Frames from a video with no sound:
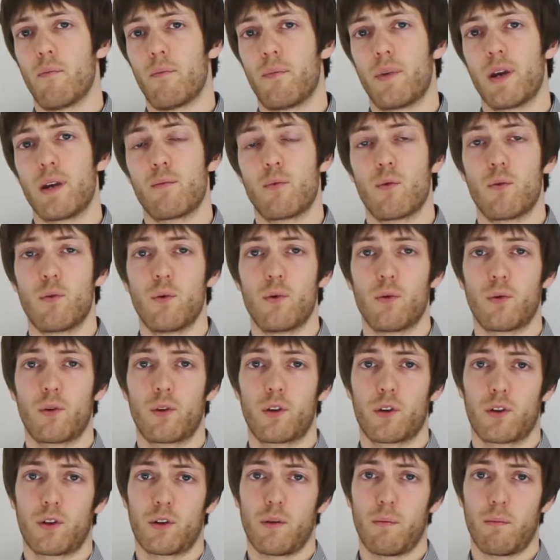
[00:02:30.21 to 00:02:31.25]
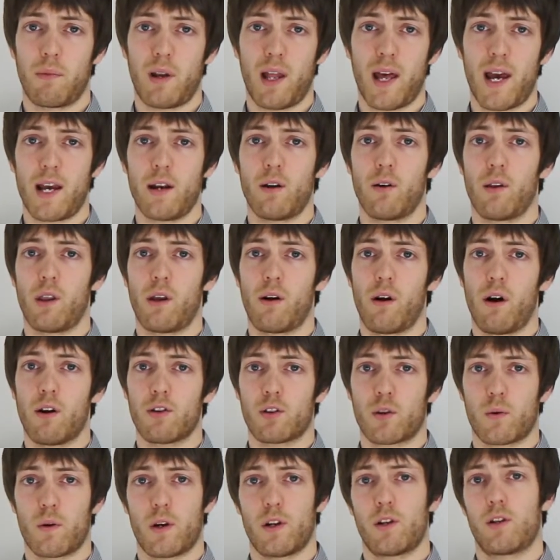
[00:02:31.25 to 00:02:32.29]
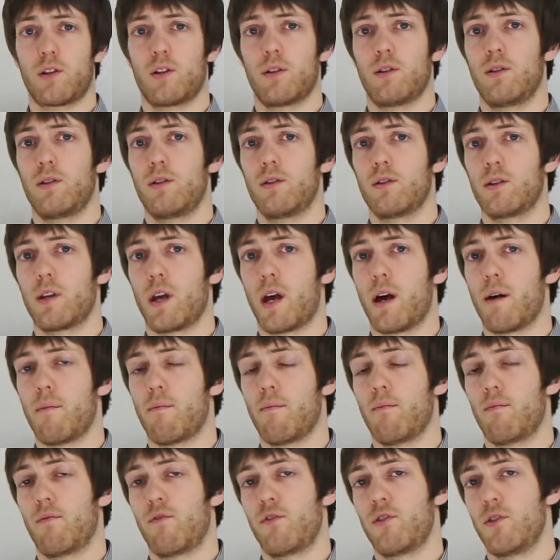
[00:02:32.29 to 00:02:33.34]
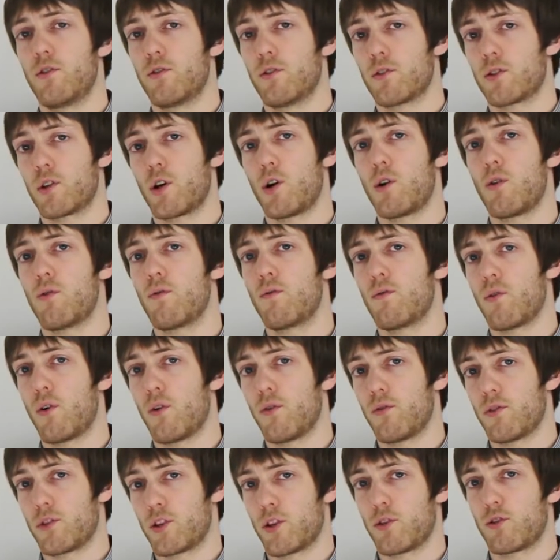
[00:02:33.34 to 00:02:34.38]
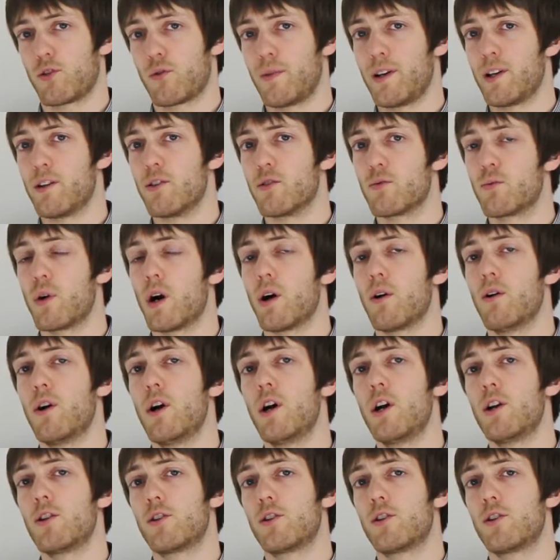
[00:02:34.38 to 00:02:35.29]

people will complain or they'll ask questions for you to solve on social media as well.